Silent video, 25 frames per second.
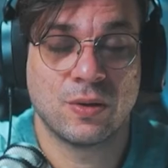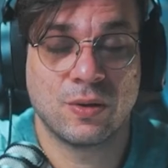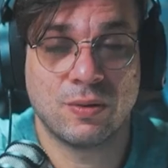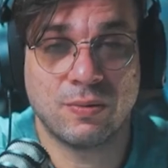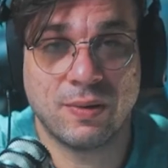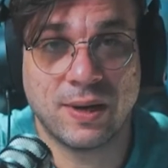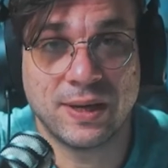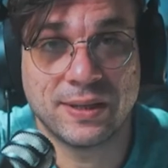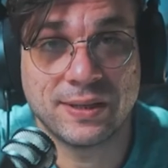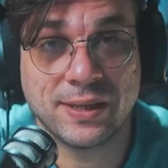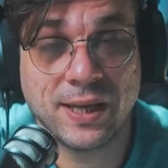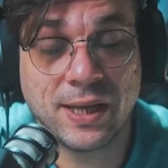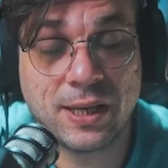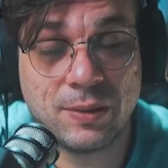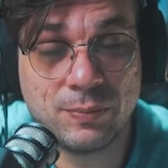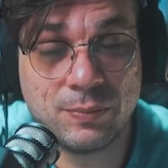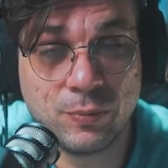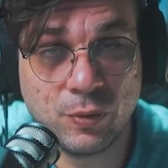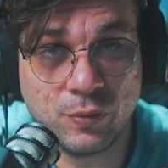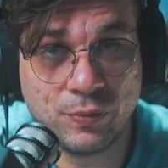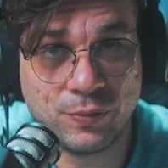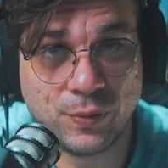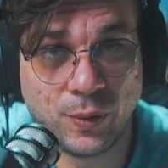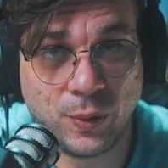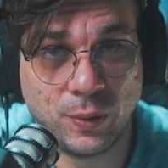All right, and
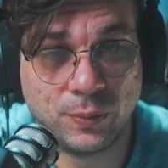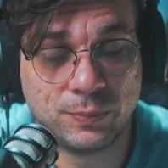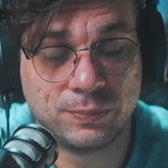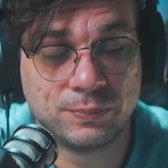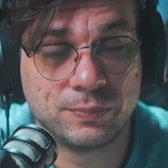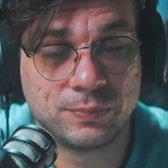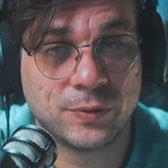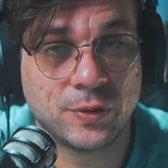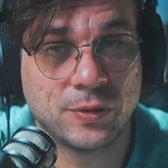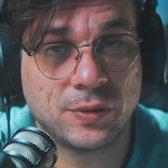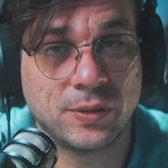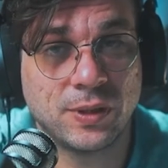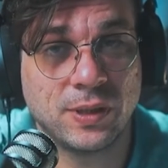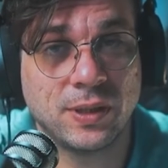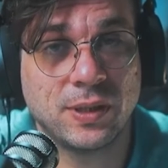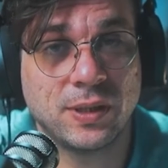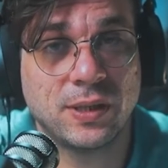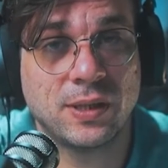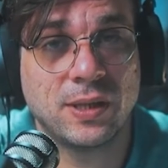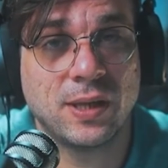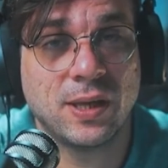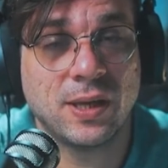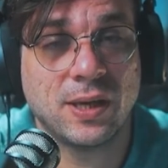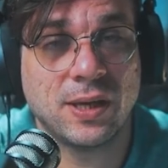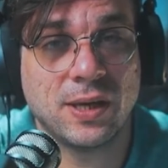move on.
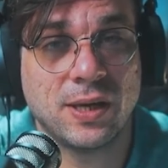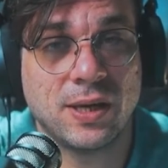Okay,